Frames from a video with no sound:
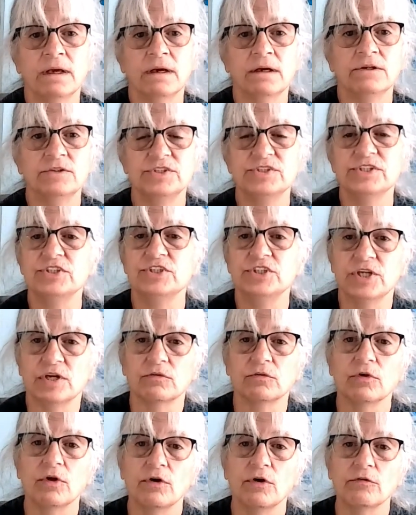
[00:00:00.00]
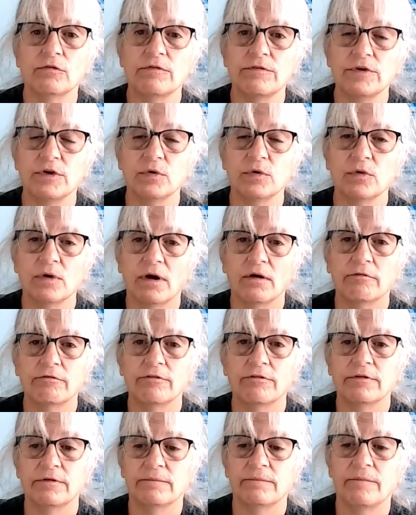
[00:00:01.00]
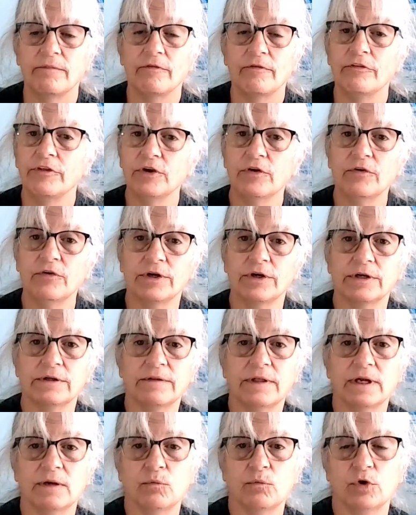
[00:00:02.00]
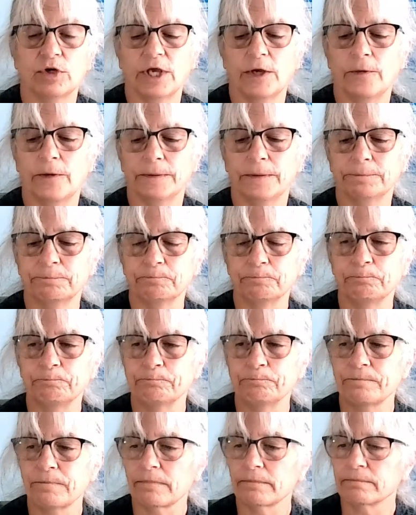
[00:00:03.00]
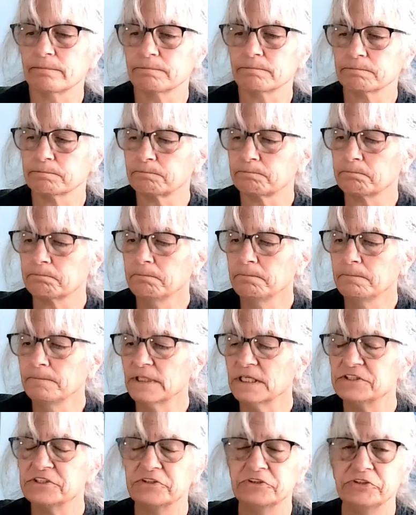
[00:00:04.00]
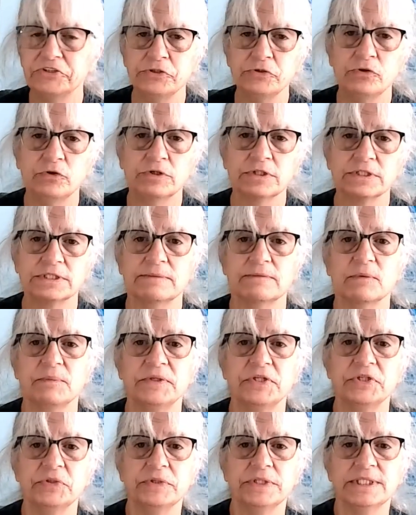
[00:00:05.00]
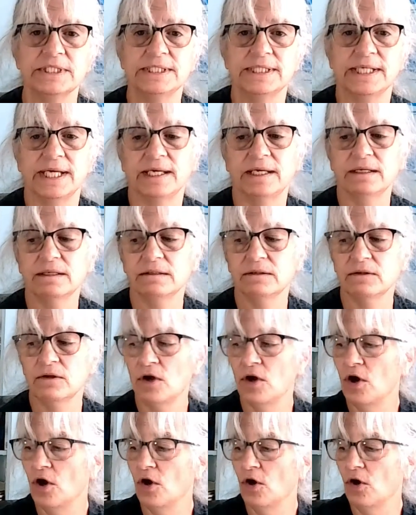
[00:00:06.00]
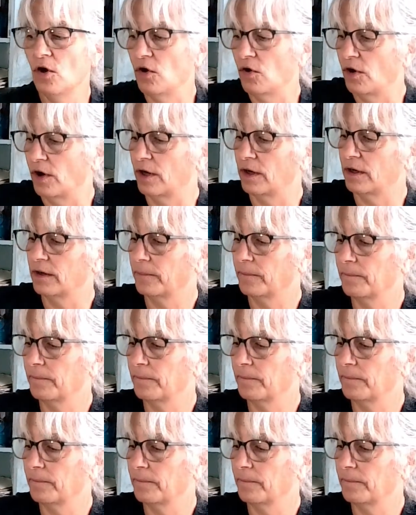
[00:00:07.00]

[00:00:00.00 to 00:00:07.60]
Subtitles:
just a general overview of the yarn that I'm working on. So the two hooks I'm going to be doing today are,